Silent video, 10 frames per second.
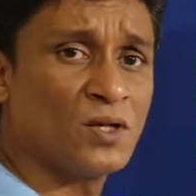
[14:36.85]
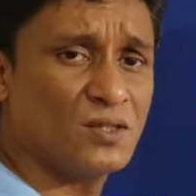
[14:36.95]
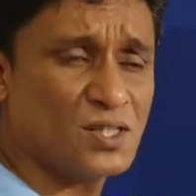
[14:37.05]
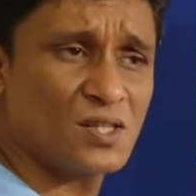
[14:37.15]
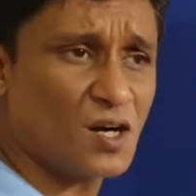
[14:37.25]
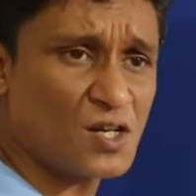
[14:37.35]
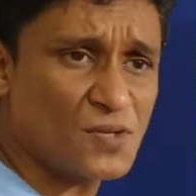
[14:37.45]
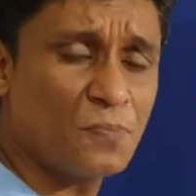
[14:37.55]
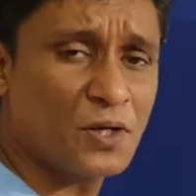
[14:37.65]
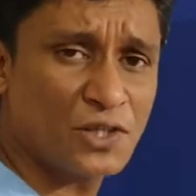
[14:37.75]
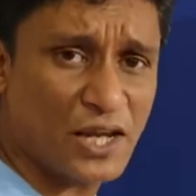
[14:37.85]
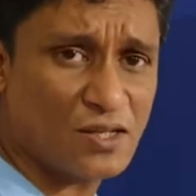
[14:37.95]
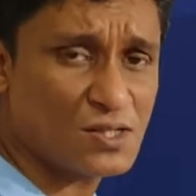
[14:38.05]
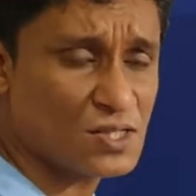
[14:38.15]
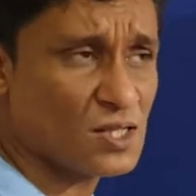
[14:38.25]
these are all simple
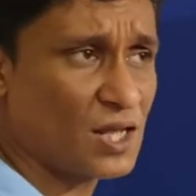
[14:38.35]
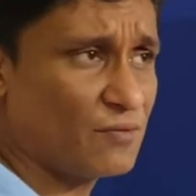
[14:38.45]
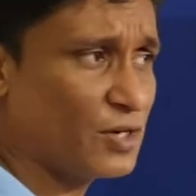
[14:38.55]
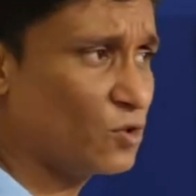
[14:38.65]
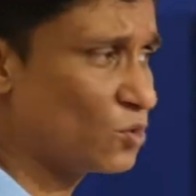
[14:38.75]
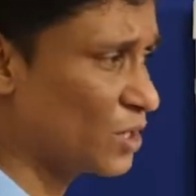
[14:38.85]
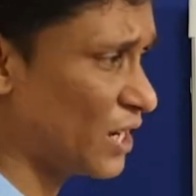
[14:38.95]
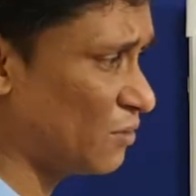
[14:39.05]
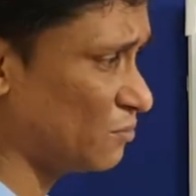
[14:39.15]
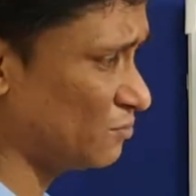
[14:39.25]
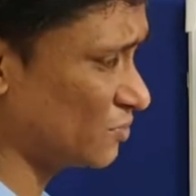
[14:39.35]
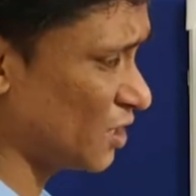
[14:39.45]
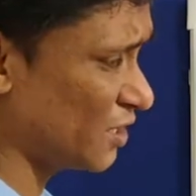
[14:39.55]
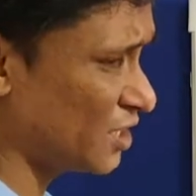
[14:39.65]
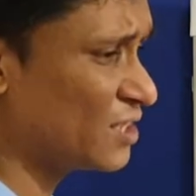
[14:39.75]
things and we don't have,
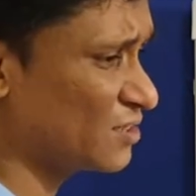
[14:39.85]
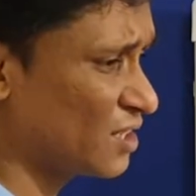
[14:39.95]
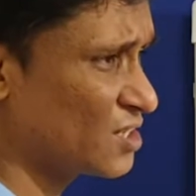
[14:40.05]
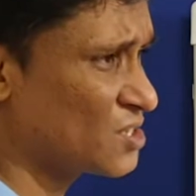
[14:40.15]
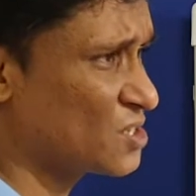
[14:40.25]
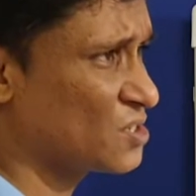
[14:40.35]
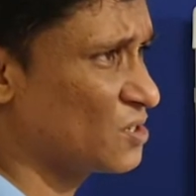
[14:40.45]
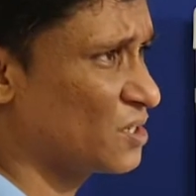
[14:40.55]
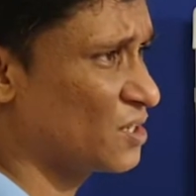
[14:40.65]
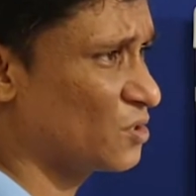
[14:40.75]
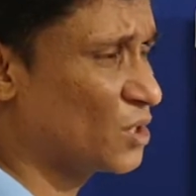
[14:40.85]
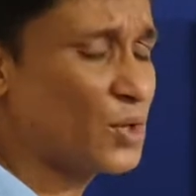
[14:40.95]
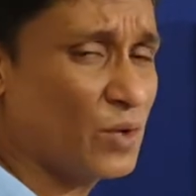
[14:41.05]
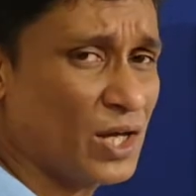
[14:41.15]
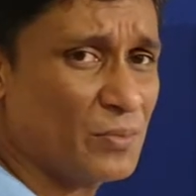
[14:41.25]
I think there is no
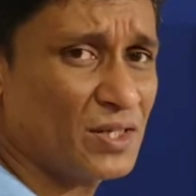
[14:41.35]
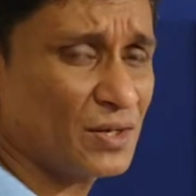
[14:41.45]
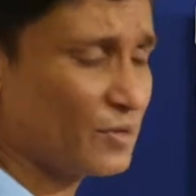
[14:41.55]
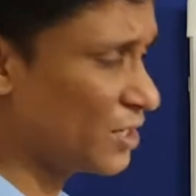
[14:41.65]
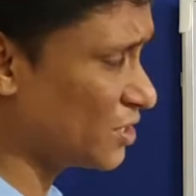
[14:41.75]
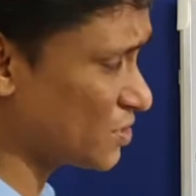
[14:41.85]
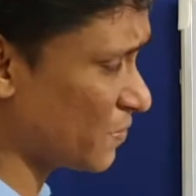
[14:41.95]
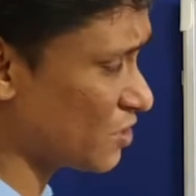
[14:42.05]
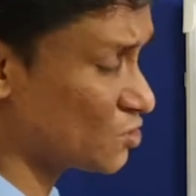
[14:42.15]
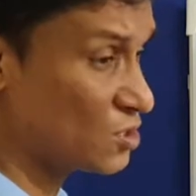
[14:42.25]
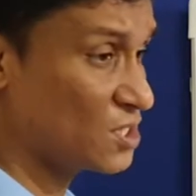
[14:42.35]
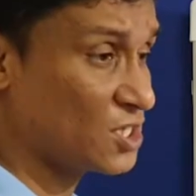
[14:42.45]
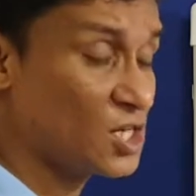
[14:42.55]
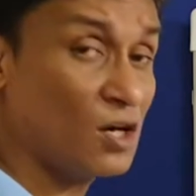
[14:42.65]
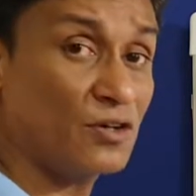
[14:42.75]
requirement that we spend
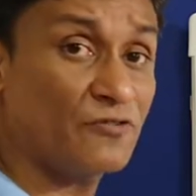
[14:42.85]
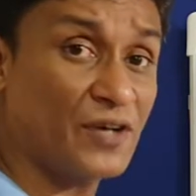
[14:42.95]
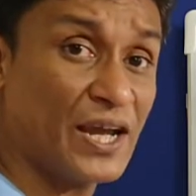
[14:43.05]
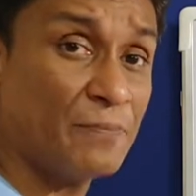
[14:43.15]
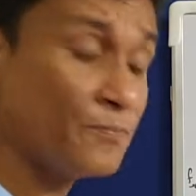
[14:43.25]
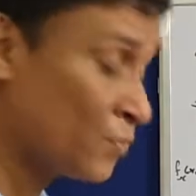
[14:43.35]
such a lot of time